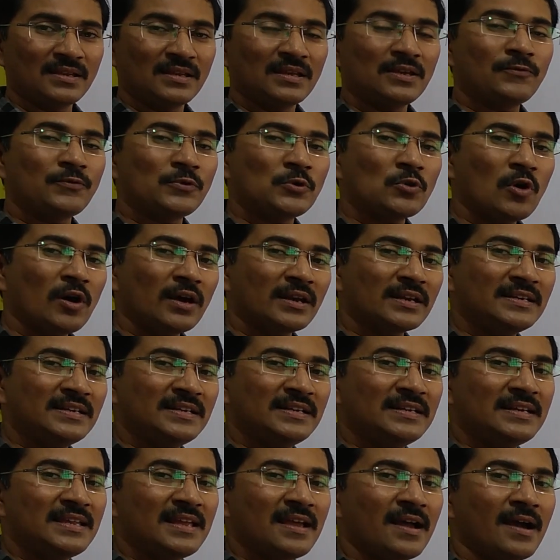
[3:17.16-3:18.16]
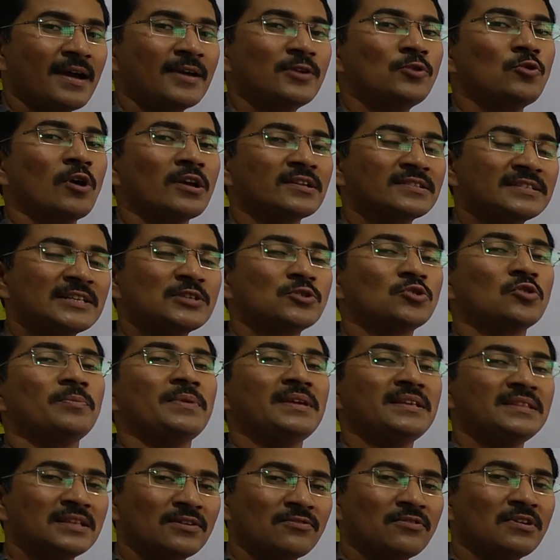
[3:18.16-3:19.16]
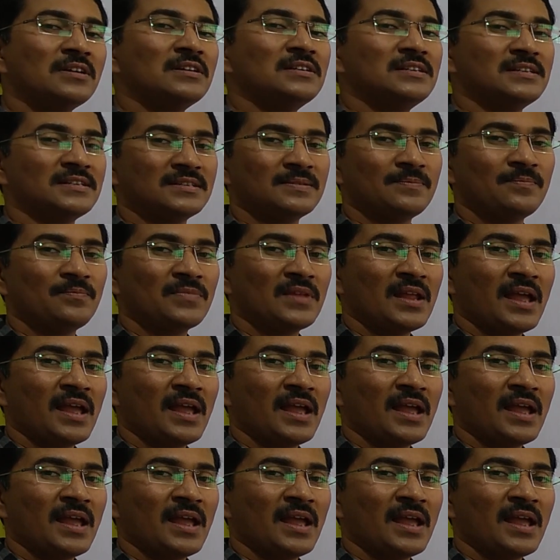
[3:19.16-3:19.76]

If you are in India, you are said to be in the world,